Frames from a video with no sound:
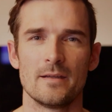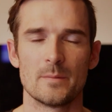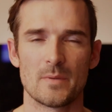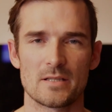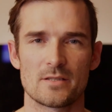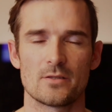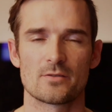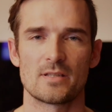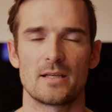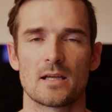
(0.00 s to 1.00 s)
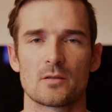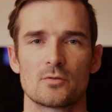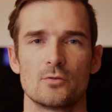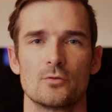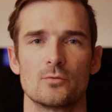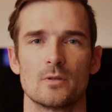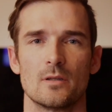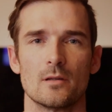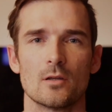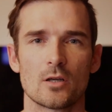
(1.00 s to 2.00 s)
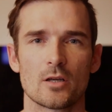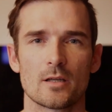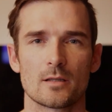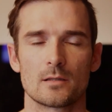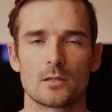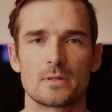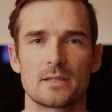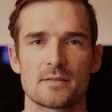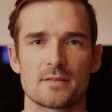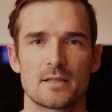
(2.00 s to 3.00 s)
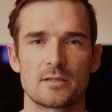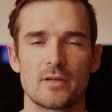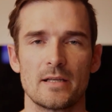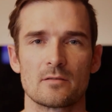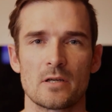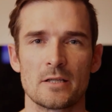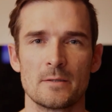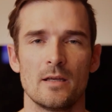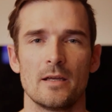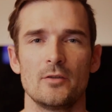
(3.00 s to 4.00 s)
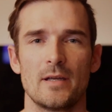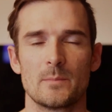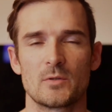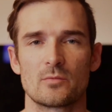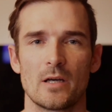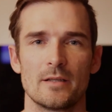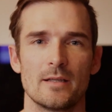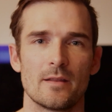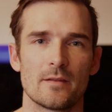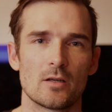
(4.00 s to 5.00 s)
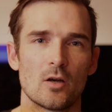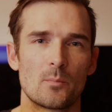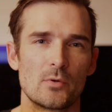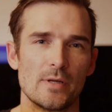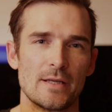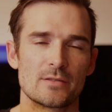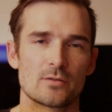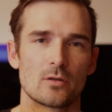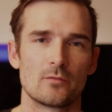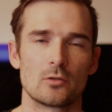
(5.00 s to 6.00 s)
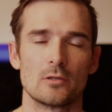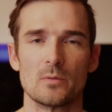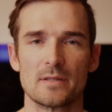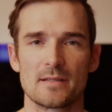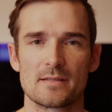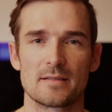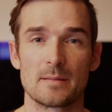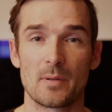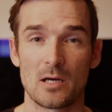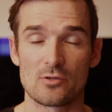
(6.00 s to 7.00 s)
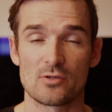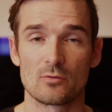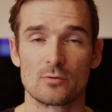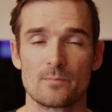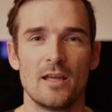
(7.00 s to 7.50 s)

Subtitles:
Imagine you're setting out to do a long, low intensity training ride, and you aim to ride in the upper range of your low intensity power zone.